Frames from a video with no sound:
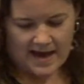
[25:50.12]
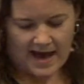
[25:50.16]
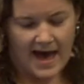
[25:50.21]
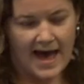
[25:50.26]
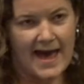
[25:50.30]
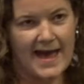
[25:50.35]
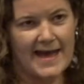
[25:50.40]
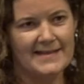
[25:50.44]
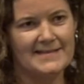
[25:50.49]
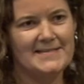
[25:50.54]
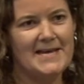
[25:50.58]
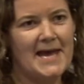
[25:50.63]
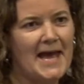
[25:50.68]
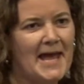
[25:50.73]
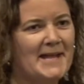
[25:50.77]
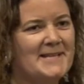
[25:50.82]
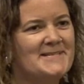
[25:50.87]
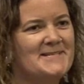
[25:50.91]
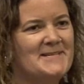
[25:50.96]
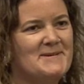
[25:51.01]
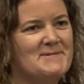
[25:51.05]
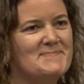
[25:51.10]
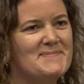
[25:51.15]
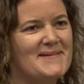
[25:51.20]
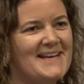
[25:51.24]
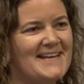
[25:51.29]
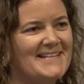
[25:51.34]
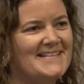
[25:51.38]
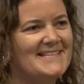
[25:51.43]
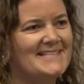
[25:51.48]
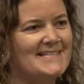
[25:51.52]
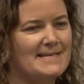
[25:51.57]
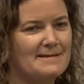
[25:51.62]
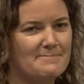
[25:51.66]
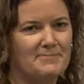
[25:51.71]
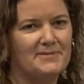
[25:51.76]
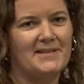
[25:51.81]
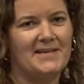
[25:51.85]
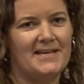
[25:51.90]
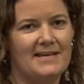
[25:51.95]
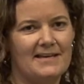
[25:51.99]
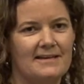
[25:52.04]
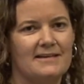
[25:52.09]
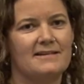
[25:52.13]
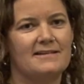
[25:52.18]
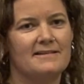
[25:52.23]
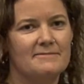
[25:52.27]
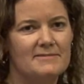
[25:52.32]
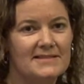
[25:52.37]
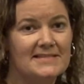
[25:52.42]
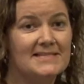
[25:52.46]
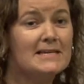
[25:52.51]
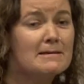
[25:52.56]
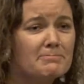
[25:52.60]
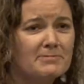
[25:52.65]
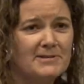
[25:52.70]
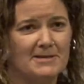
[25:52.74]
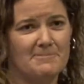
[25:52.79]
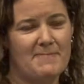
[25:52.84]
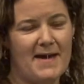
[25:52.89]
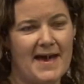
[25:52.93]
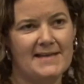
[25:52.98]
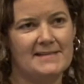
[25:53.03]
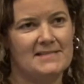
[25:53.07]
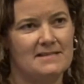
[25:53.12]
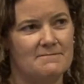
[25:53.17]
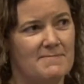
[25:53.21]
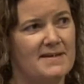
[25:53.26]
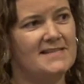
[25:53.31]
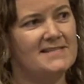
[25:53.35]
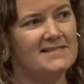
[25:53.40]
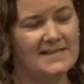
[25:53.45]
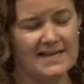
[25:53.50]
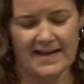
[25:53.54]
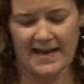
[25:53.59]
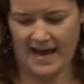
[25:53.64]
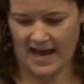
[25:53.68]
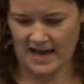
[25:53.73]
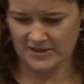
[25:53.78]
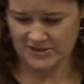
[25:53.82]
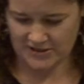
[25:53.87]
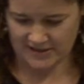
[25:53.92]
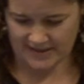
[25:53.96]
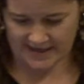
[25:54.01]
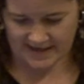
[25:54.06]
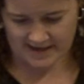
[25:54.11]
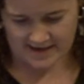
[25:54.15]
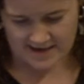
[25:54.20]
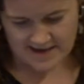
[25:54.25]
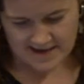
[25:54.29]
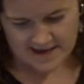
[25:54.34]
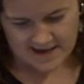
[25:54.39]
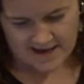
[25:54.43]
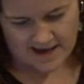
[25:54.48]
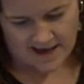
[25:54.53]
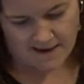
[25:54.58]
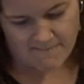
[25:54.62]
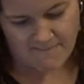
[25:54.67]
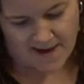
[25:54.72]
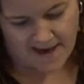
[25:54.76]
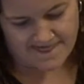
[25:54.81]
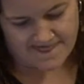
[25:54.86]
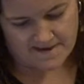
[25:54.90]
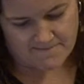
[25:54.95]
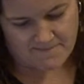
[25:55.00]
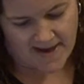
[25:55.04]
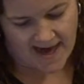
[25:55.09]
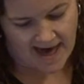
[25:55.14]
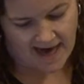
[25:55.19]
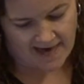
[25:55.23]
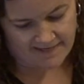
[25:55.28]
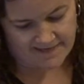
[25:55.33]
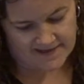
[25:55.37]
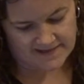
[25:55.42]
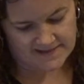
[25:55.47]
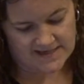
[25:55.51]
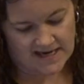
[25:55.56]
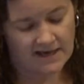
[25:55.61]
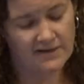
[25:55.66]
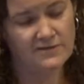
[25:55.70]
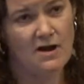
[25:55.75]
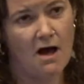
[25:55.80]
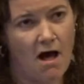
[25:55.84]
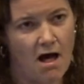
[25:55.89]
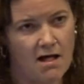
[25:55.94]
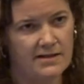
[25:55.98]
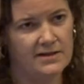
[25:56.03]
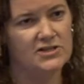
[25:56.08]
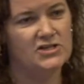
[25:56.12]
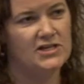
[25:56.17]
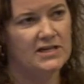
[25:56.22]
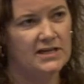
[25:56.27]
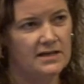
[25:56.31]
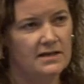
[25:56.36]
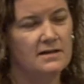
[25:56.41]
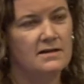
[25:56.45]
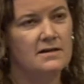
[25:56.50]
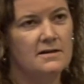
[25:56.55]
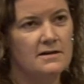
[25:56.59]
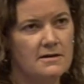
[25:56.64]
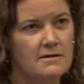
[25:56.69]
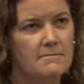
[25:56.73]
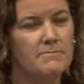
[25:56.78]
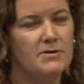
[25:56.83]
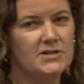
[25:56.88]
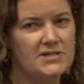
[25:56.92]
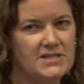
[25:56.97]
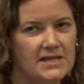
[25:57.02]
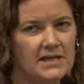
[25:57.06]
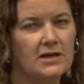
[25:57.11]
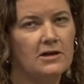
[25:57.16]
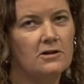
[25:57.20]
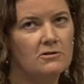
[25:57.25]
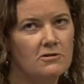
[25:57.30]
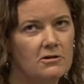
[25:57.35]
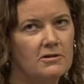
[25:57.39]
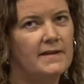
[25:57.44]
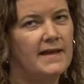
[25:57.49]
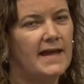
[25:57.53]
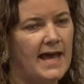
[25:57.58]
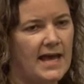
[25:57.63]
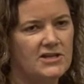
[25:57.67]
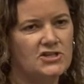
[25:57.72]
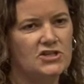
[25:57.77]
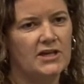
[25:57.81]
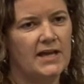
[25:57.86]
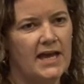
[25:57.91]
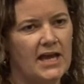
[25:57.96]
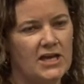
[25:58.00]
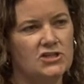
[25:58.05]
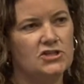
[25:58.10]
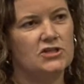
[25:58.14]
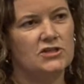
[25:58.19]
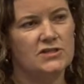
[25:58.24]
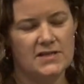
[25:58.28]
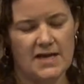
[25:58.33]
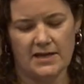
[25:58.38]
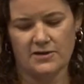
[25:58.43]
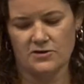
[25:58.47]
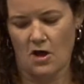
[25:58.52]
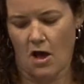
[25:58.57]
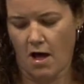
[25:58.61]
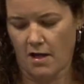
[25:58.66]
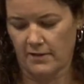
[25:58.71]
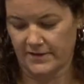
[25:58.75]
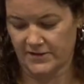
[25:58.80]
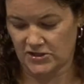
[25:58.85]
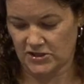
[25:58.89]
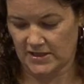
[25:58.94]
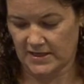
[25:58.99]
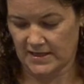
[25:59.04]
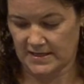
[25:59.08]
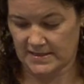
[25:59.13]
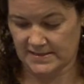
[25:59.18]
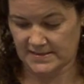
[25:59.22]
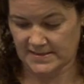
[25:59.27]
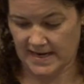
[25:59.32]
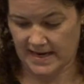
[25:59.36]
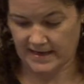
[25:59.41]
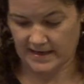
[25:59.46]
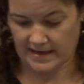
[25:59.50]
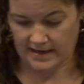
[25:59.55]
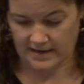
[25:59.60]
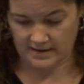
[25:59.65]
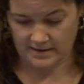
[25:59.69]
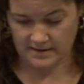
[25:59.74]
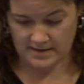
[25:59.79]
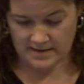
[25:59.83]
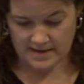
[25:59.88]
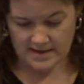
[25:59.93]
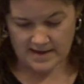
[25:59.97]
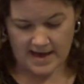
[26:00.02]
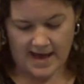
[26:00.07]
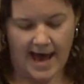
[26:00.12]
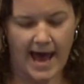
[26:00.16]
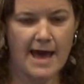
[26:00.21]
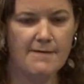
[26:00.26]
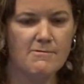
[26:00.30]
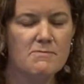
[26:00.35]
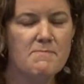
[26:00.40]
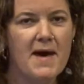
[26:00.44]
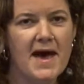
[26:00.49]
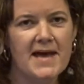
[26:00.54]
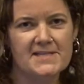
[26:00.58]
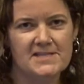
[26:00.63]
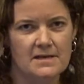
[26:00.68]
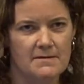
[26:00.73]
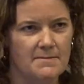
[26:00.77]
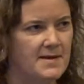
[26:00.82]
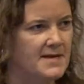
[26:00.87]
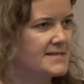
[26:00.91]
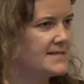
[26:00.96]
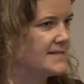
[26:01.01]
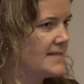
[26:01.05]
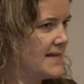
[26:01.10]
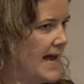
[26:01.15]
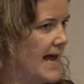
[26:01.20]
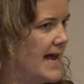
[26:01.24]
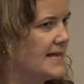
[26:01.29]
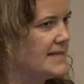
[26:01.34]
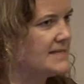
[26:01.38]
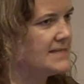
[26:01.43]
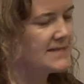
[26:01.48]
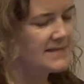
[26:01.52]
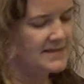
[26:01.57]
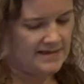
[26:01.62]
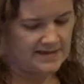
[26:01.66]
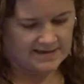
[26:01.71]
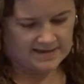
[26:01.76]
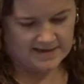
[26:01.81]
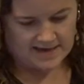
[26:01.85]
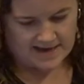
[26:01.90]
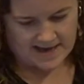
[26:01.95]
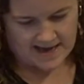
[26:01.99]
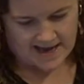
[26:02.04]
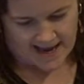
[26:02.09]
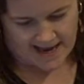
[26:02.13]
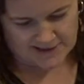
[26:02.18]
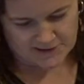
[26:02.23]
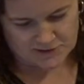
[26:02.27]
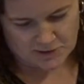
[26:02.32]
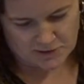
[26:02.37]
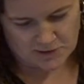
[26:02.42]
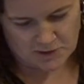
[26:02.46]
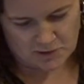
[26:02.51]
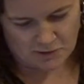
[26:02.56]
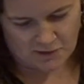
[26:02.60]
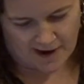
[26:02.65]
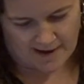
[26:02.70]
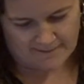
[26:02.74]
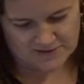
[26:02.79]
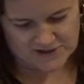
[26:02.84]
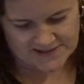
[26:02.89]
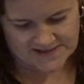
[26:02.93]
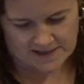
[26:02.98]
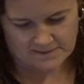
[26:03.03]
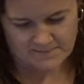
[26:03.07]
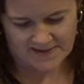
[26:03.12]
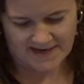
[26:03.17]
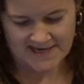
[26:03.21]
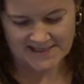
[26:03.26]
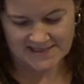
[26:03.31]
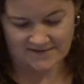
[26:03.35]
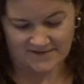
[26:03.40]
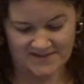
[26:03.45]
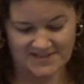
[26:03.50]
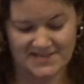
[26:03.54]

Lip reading: I tend to be deeply pessimistic, actually, about the path that technology, particularly education technology, is taking. I'm a pessimist, as Antonio Gramsci said, because of